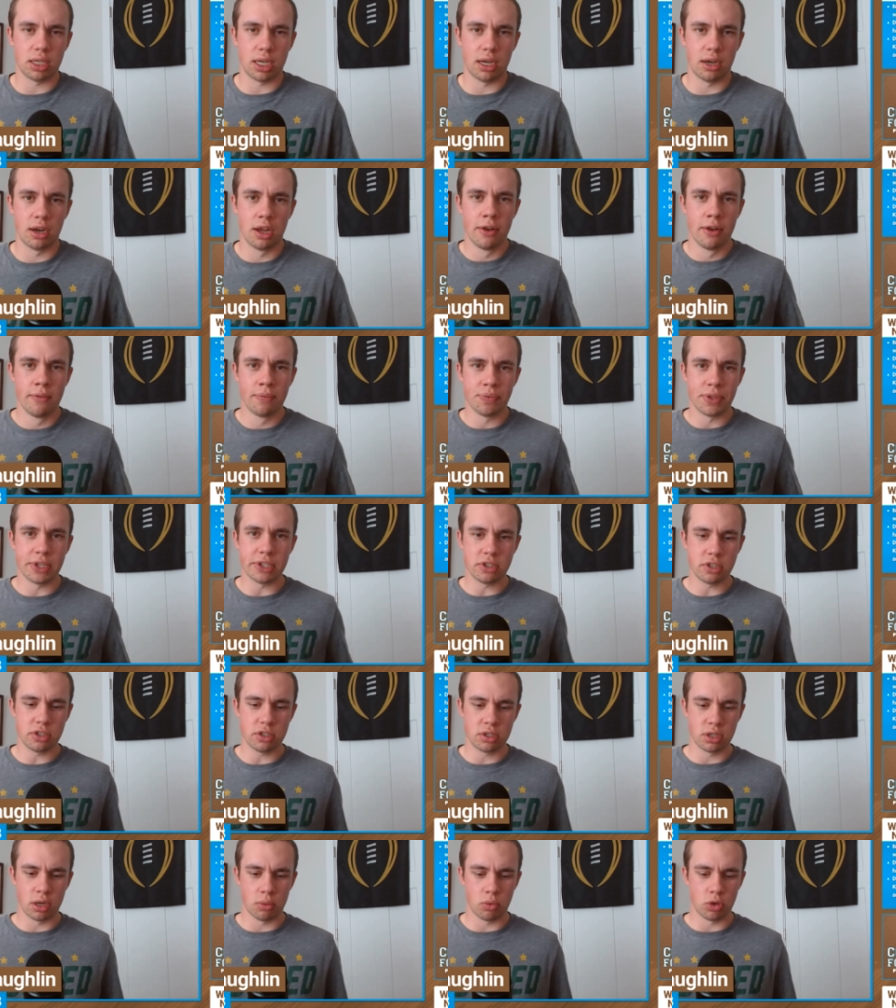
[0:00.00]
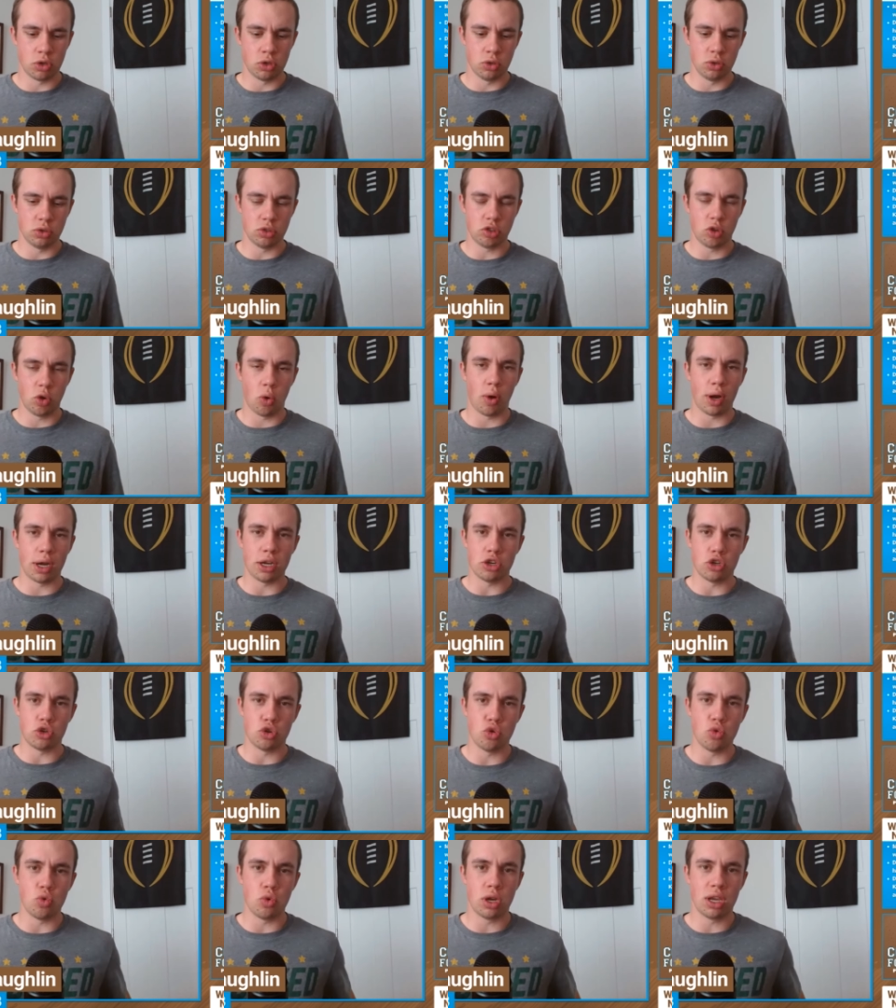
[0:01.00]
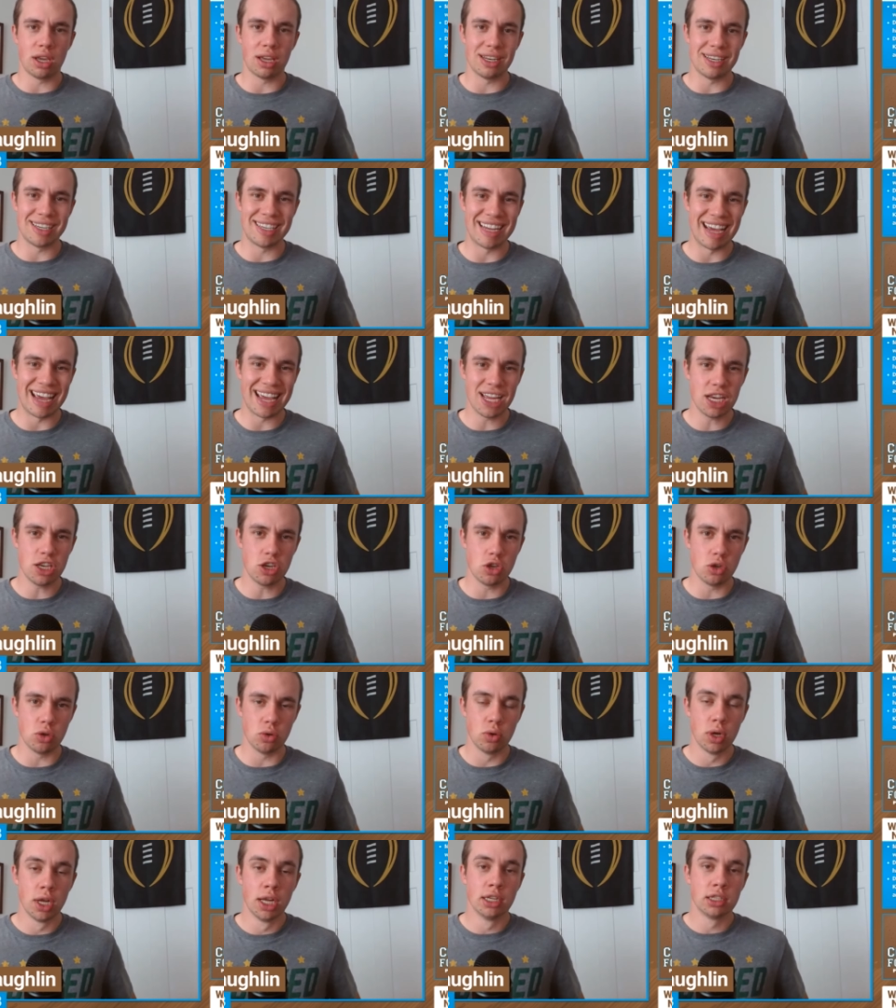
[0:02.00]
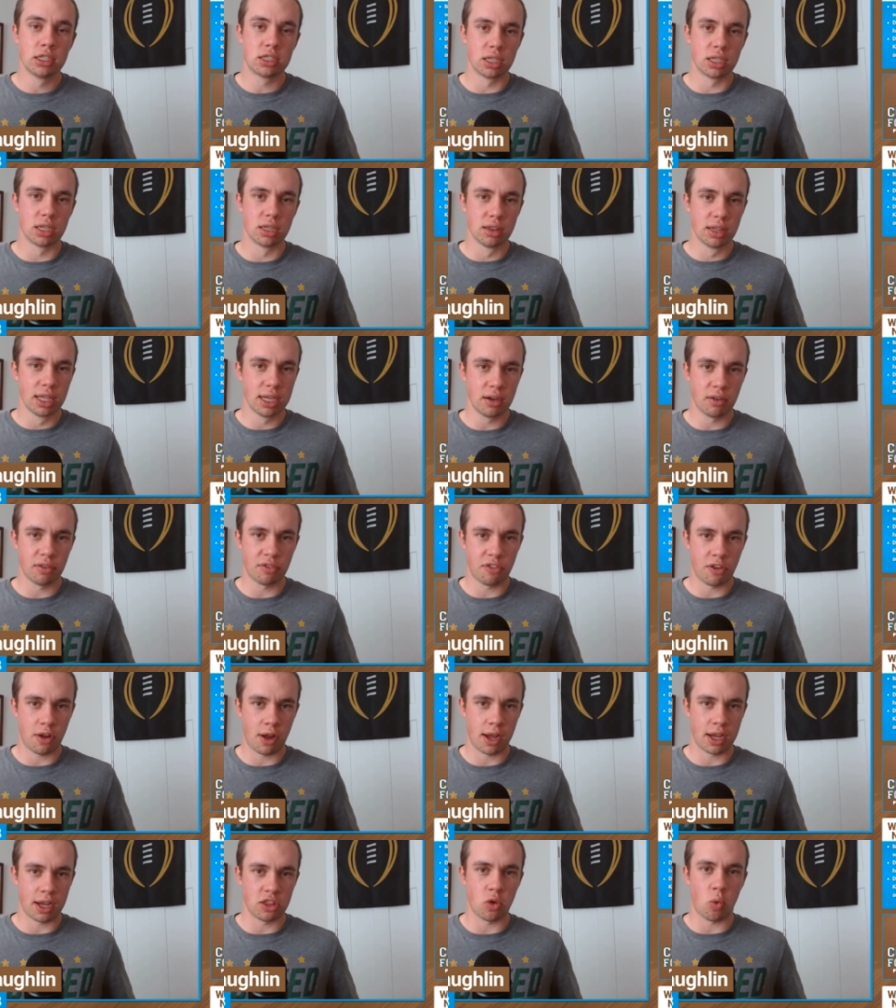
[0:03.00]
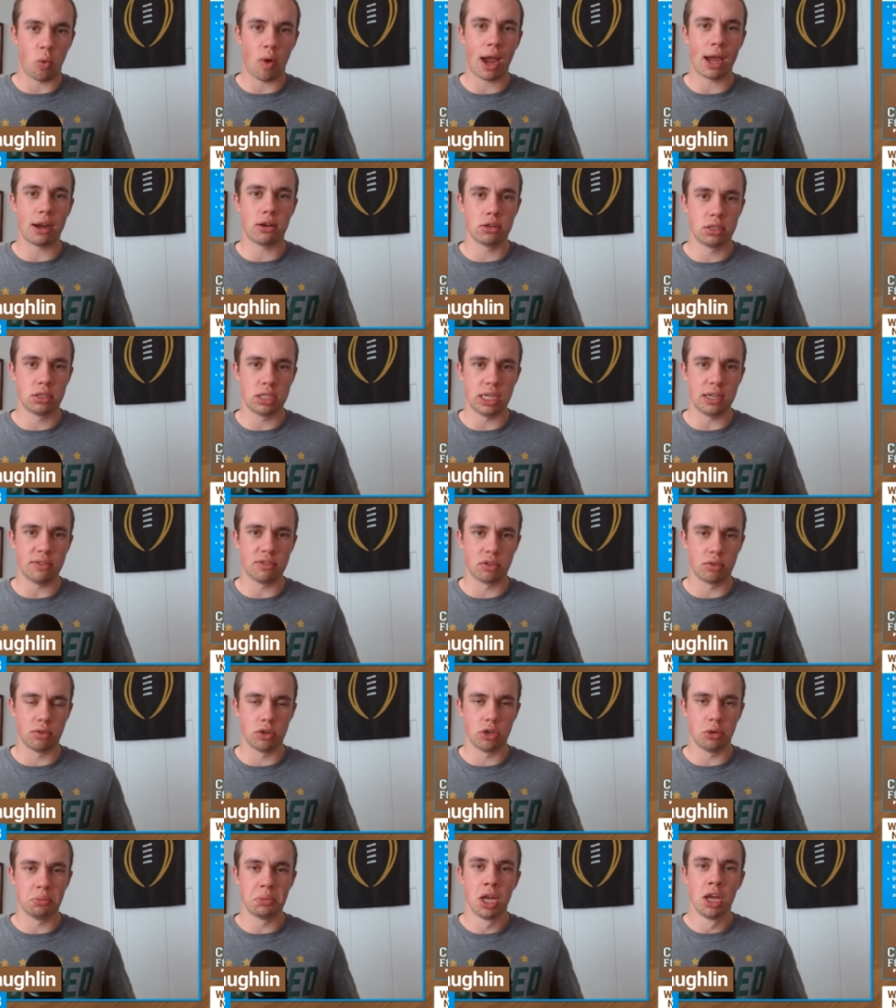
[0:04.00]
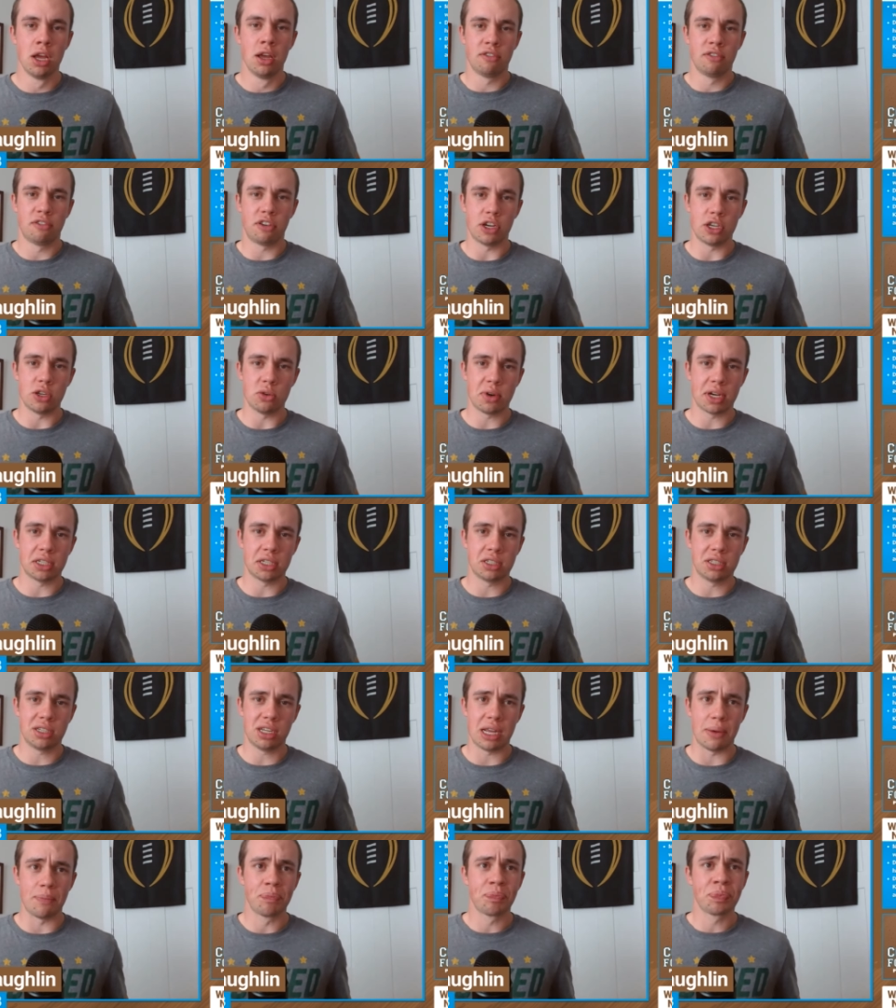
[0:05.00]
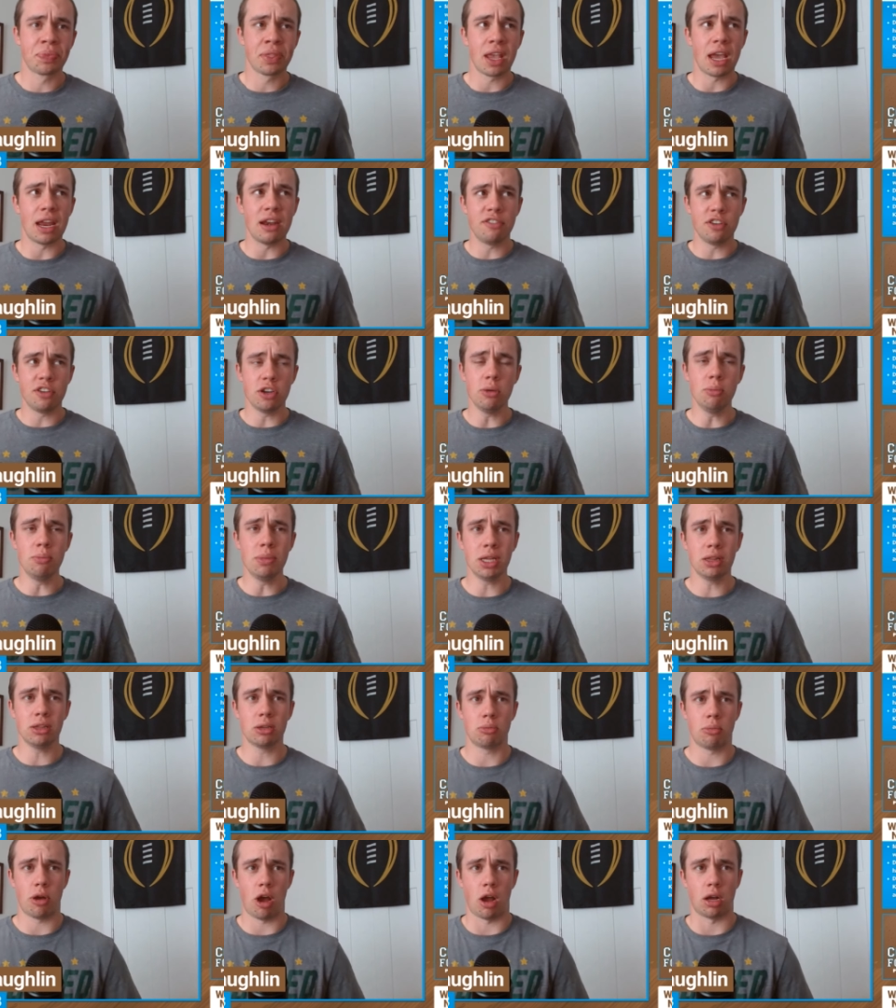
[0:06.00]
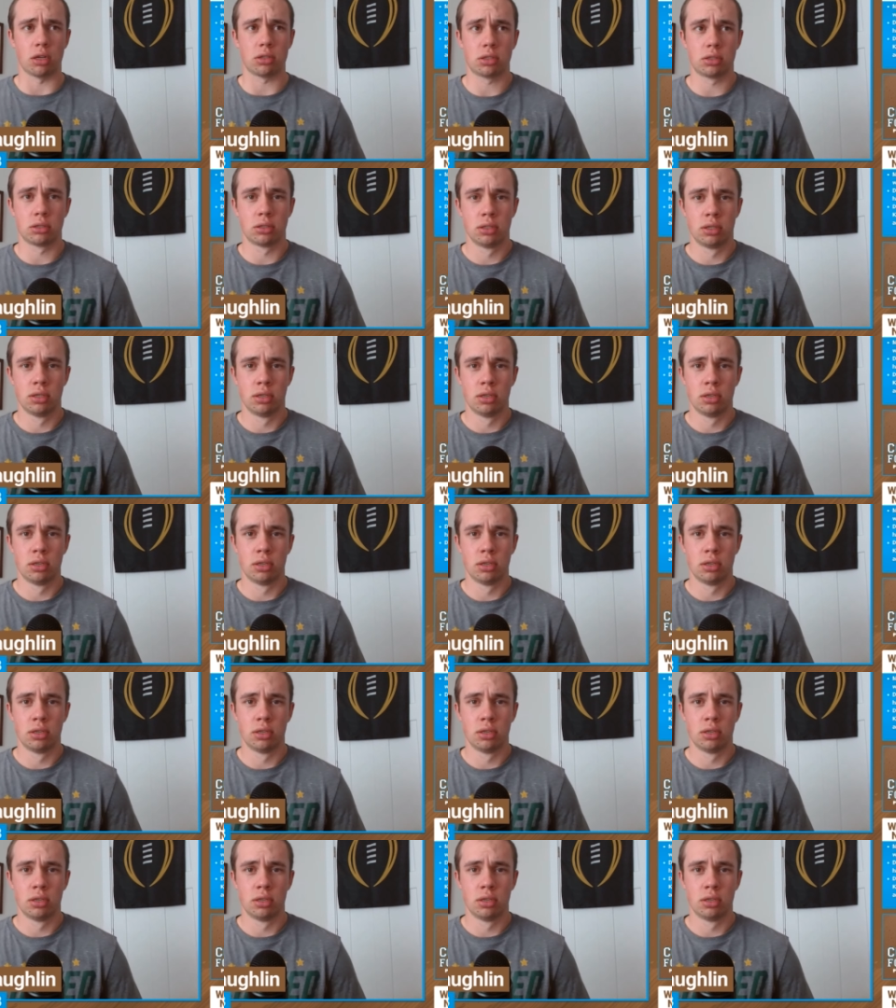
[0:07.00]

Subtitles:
And this is someone who is going to continue solidifying the wide receiver room for USC. And if you're Miller Moss,